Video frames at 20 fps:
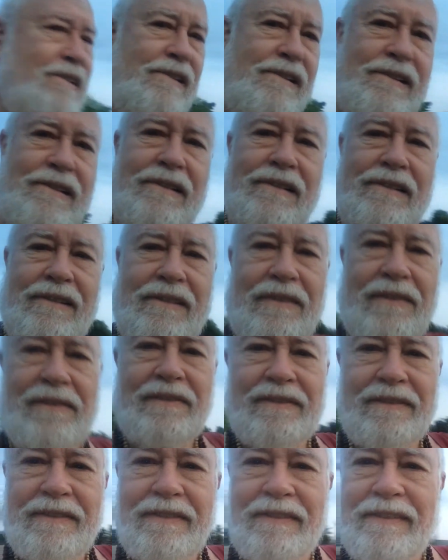
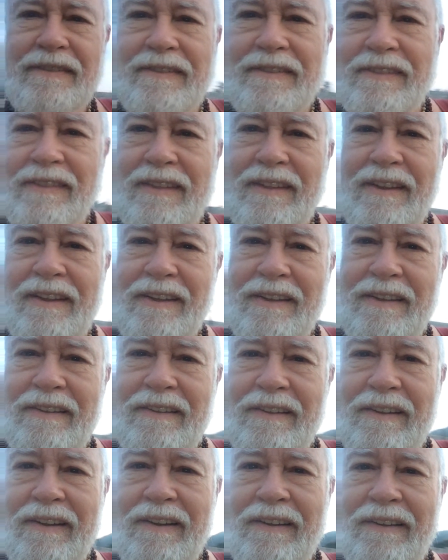
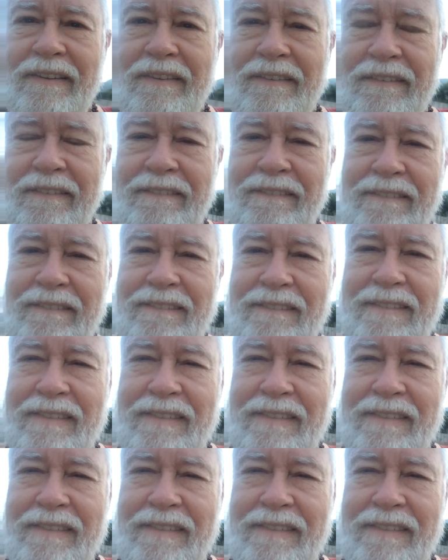[no speech]